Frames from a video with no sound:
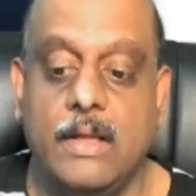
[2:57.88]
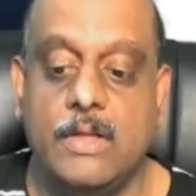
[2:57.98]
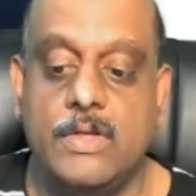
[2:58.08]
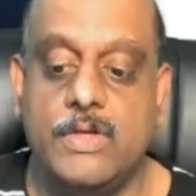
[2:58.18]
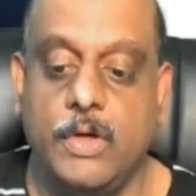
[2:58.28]

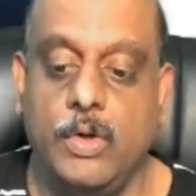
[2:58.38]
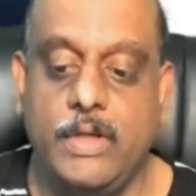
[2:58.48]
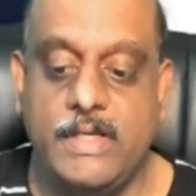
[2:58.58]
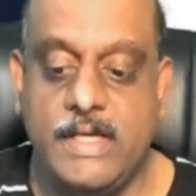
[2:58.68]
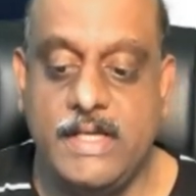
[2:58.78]
So
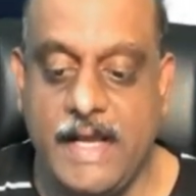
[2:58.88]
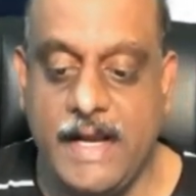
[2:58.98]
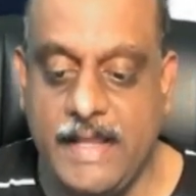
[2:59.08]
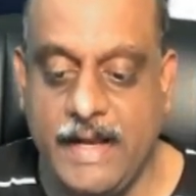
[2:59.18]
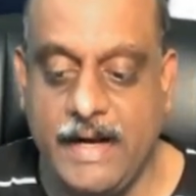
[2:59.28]
this is
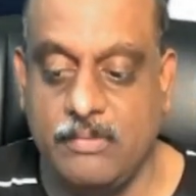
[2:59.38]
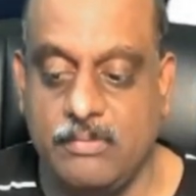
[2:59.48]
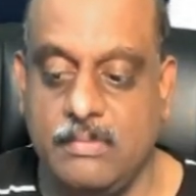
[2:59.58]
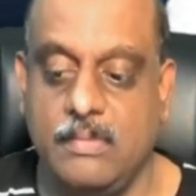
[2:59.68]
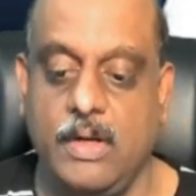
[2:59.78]

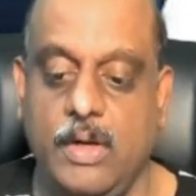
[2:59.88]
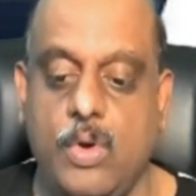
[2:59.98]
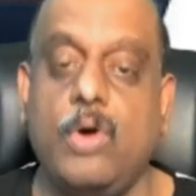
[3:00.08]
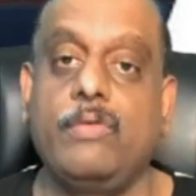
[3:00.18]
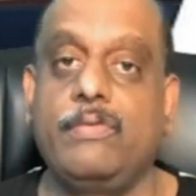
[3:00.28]
another
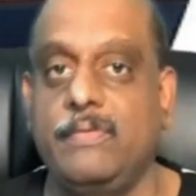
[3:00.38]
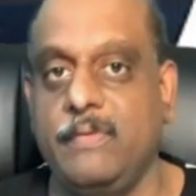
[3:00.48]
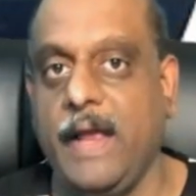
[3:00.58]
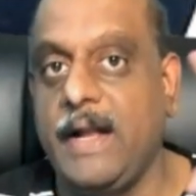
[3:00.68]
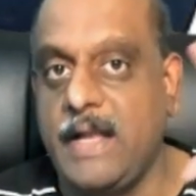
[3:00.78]
look
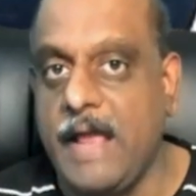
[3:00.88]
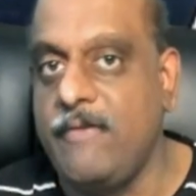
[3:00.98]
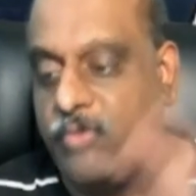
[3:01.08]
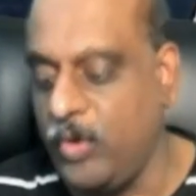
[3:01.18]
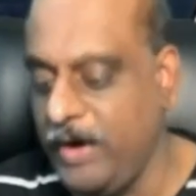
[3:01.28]
of a
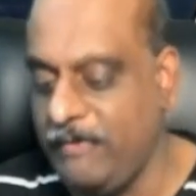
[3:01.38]
typhoid